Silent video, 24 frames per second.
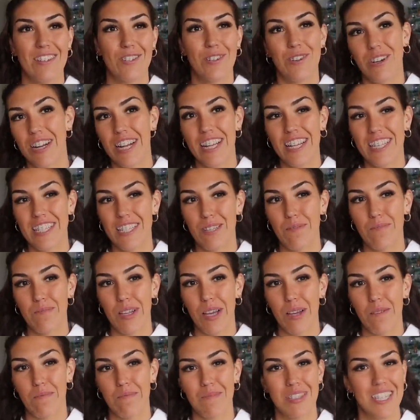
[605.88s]
treating
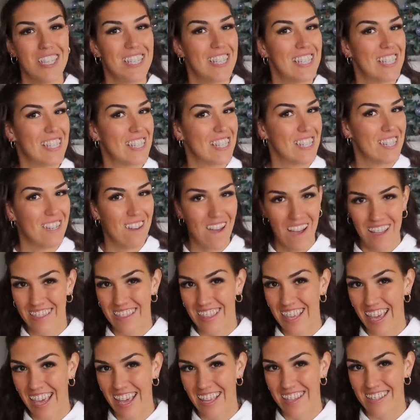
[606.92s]
symptoms is not
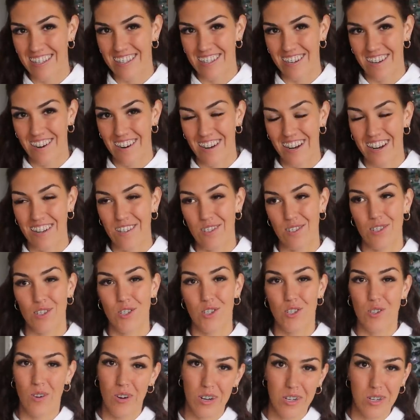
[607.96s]
the answer. It is a
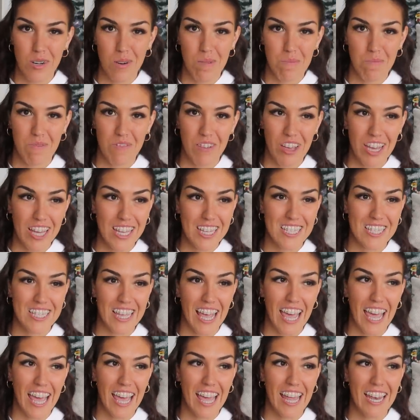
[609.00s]
short-term fix
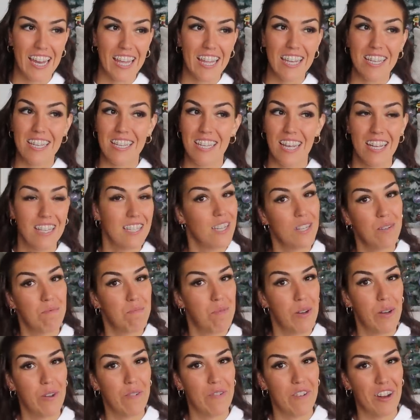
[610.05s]
and it doesn't
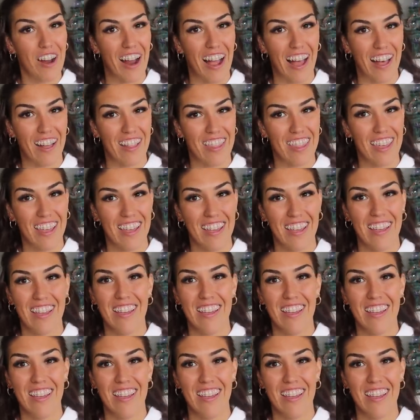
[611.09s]
improve your health.